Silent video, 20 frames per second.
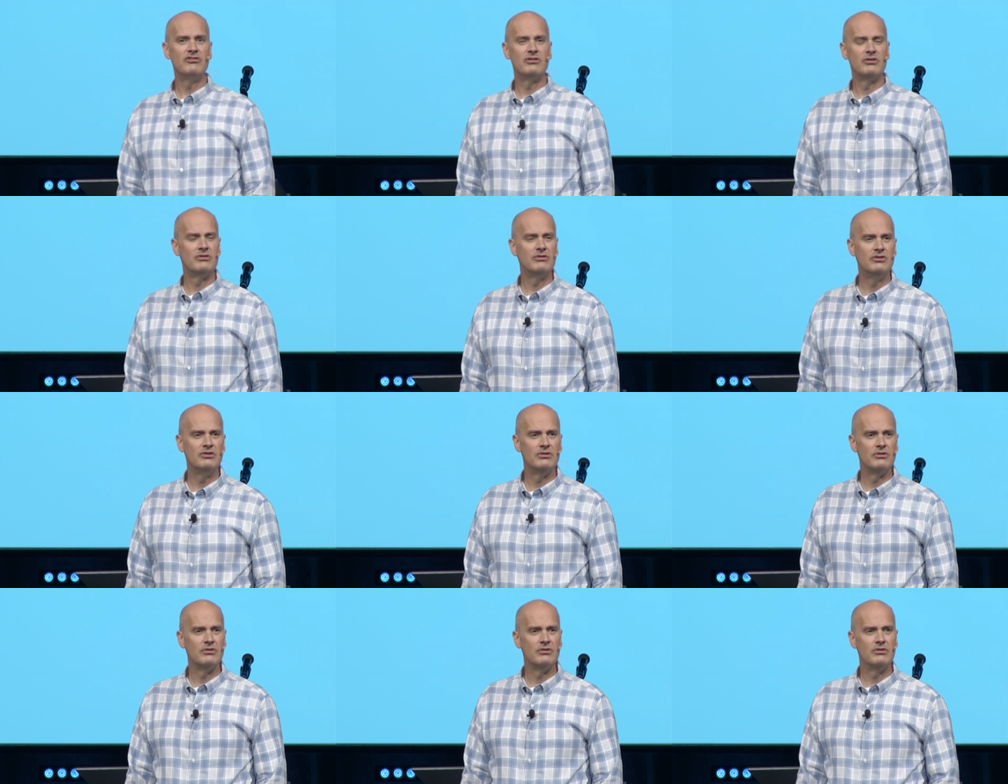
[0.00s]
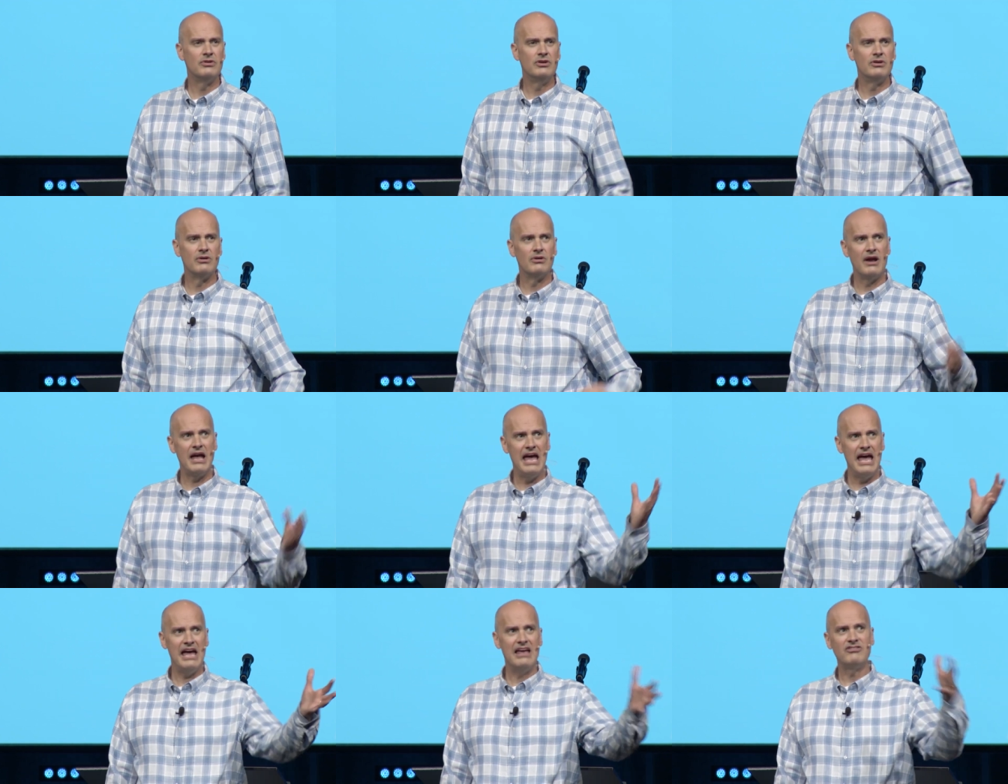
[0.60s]
You're, you're, you're
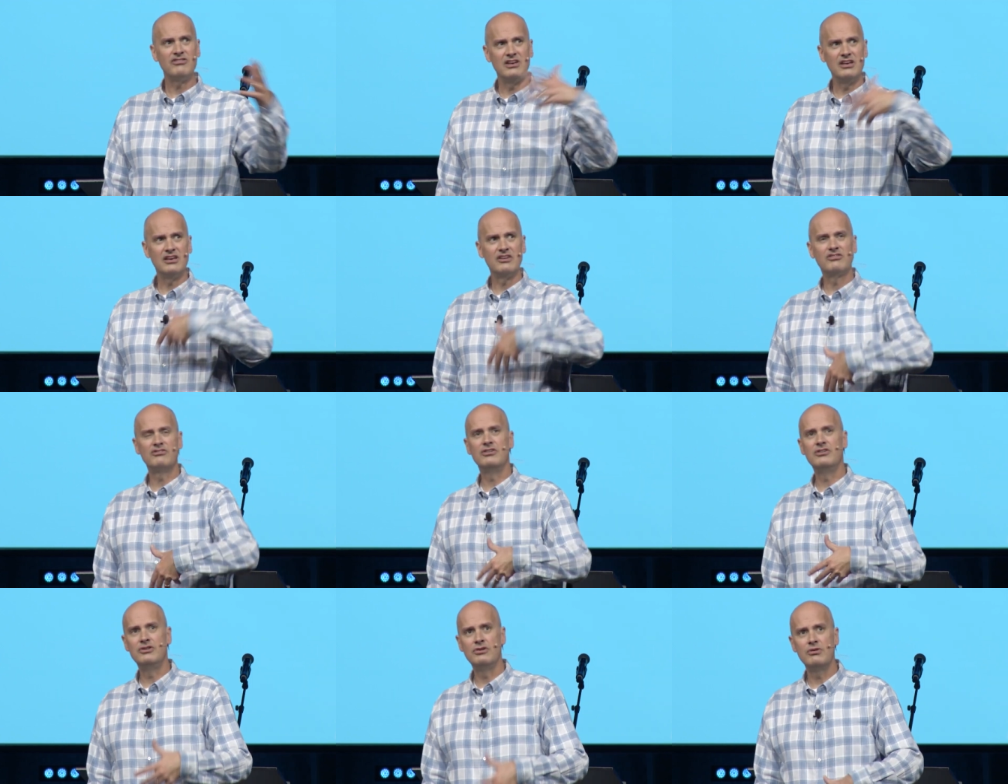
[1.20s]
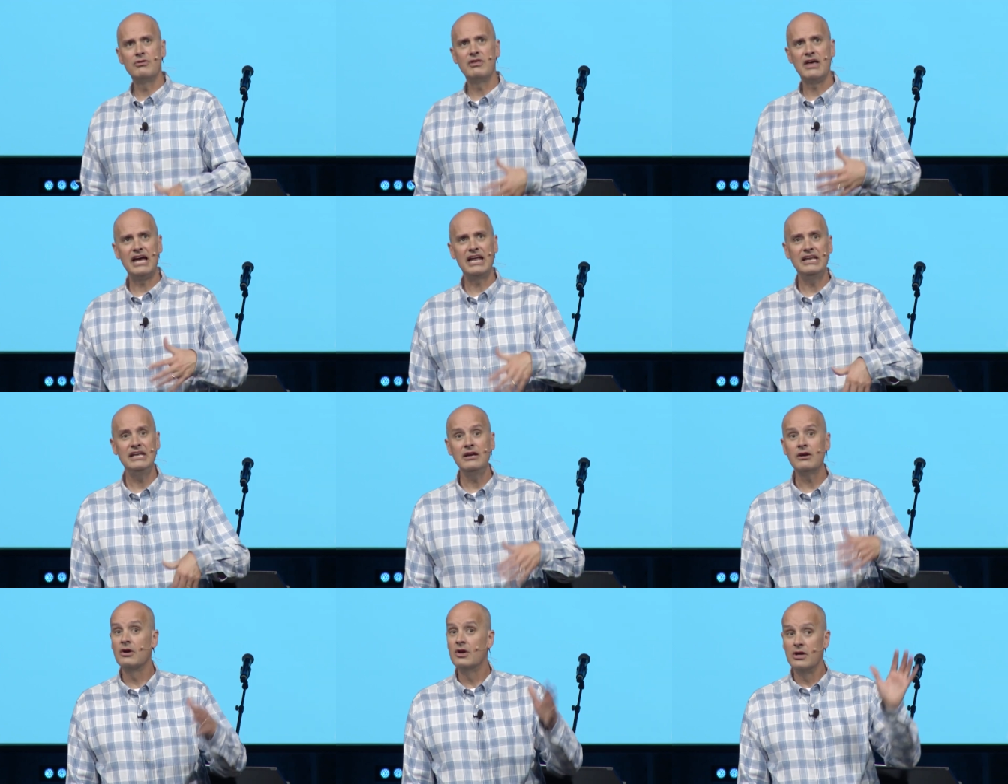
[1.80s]
asking us to do that
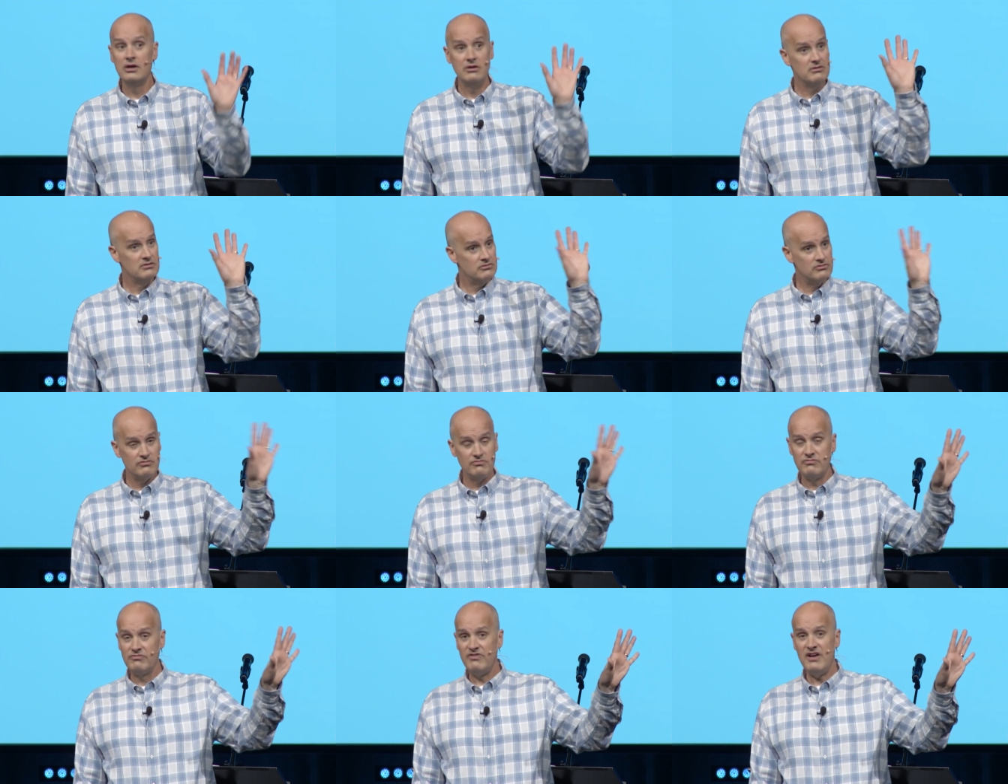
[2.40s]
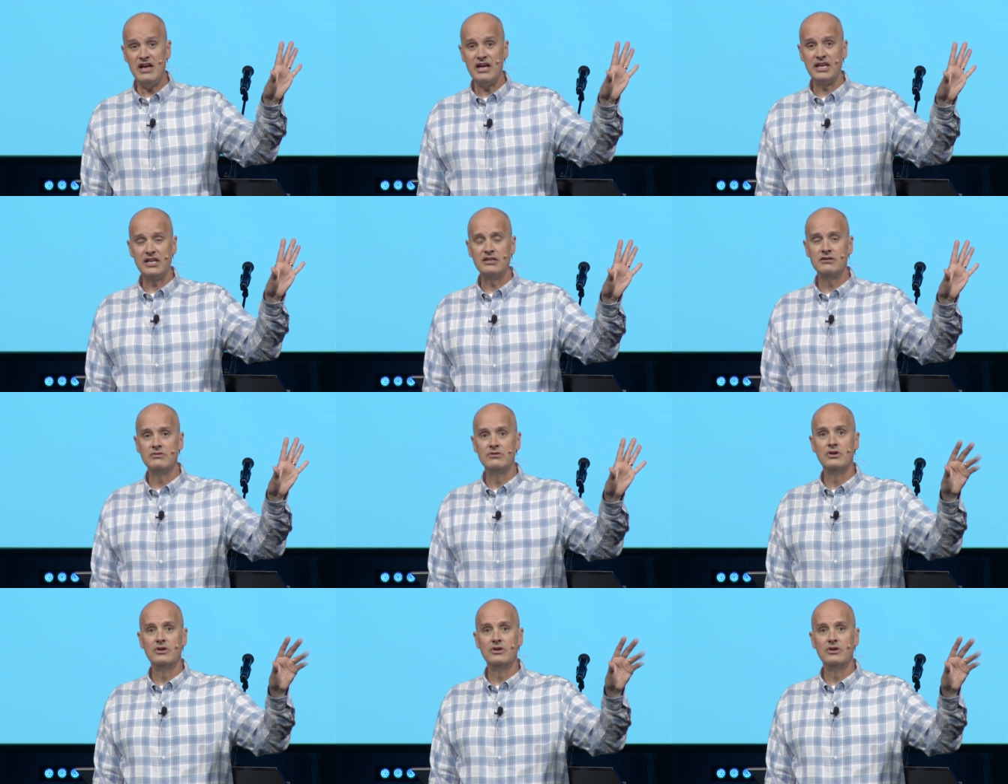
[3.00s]
here. Fine.